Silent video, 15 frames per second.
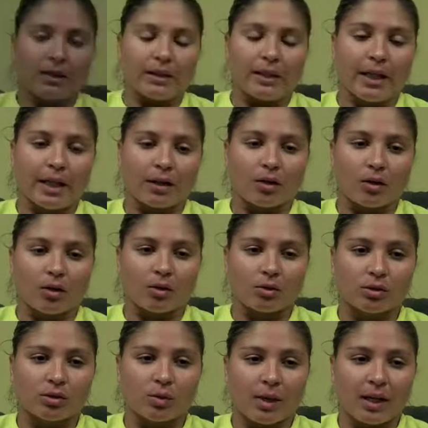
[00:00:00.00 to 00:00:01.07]
Yeah,
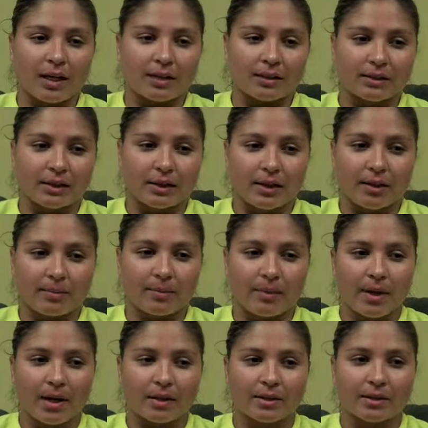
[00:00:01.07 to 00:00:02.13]
goals-wise,
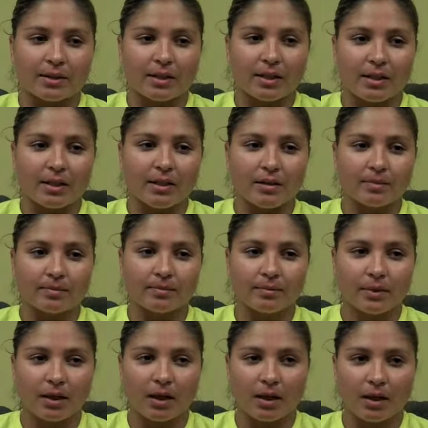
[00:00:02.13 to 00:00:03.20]
I'd say
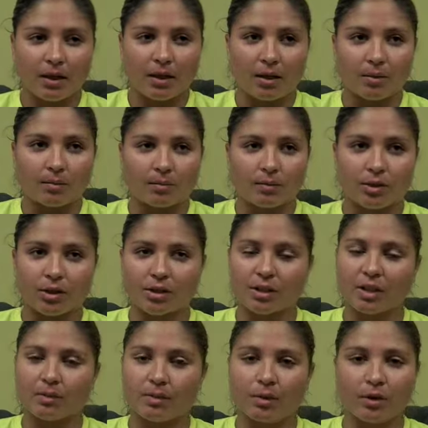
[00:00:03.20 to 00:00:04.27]
just
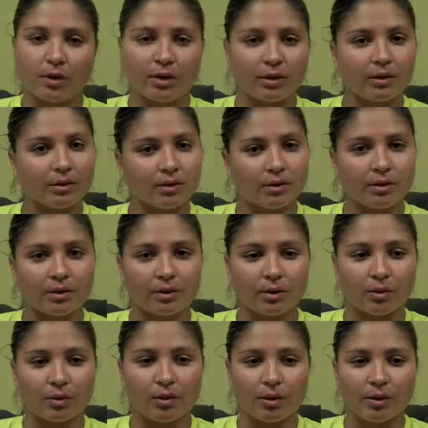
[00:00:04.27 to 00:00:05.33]
keep going, you
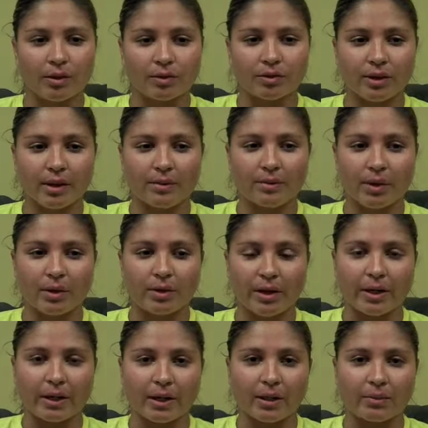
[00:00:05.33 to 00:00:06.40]
know, going to get my
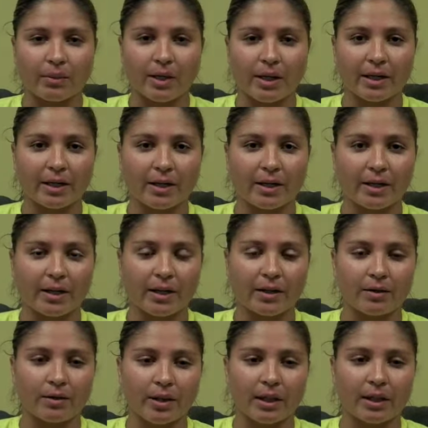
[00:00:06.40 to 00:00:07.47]
ranking back. I had
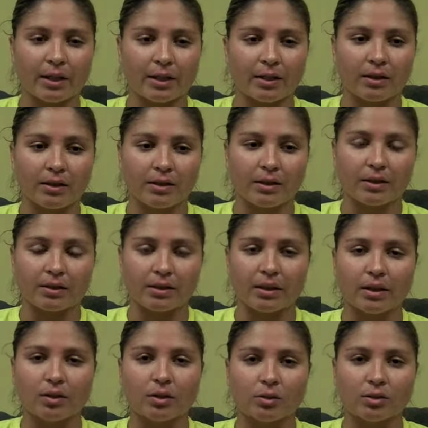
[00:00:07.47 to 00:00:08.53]
a ranking in
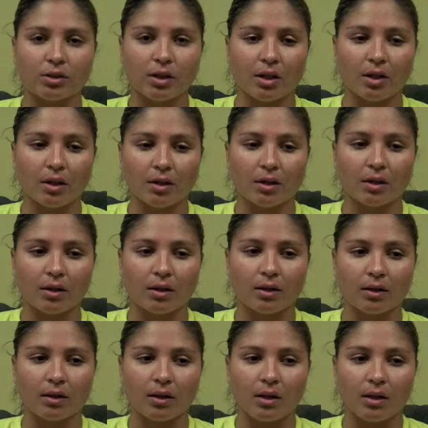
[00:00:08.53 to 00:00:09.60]
singles
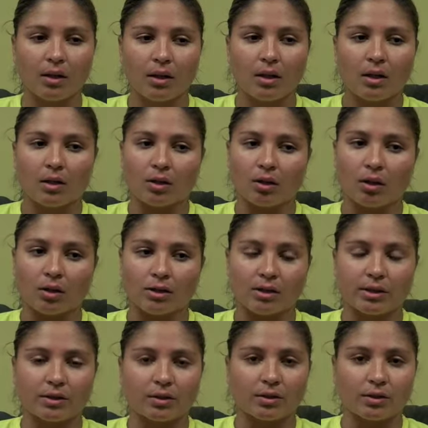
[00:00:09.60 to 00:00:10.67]
and lost
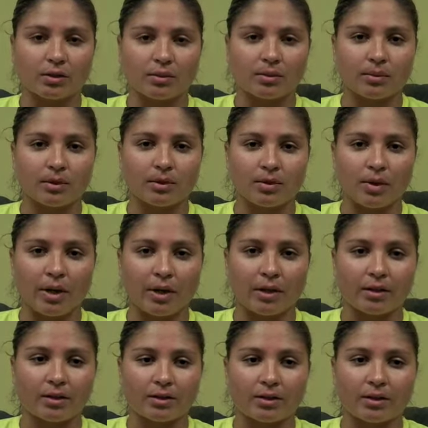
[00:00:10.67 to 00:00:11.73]
it, so I'm just
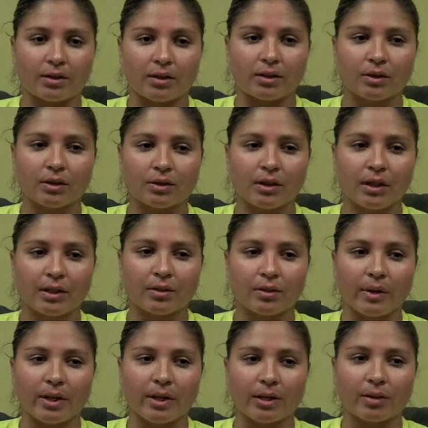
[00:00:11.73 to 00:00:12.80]
trying to, you know, get a
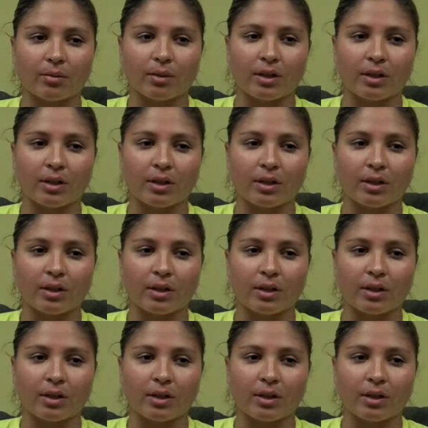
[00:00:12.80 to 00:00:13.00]
ranking.